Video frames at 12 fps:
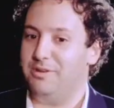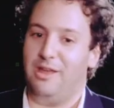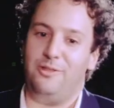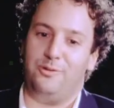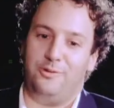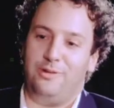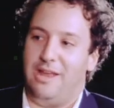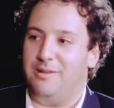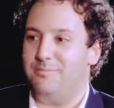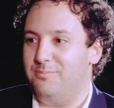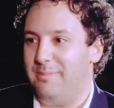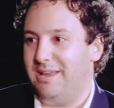together
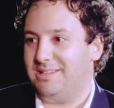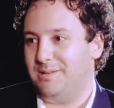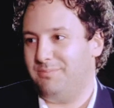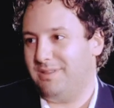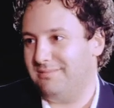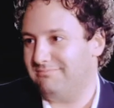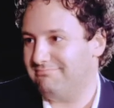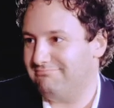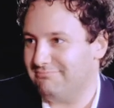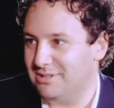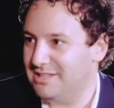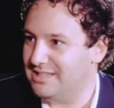and make something
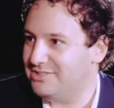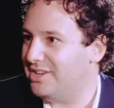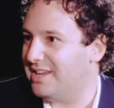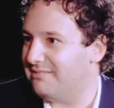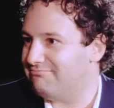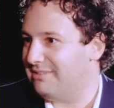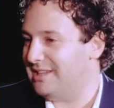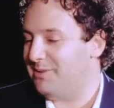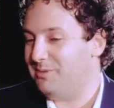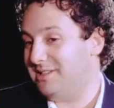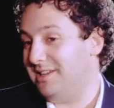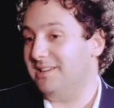really legit. And then
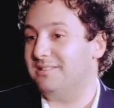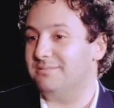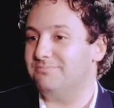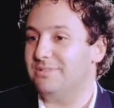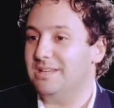we did.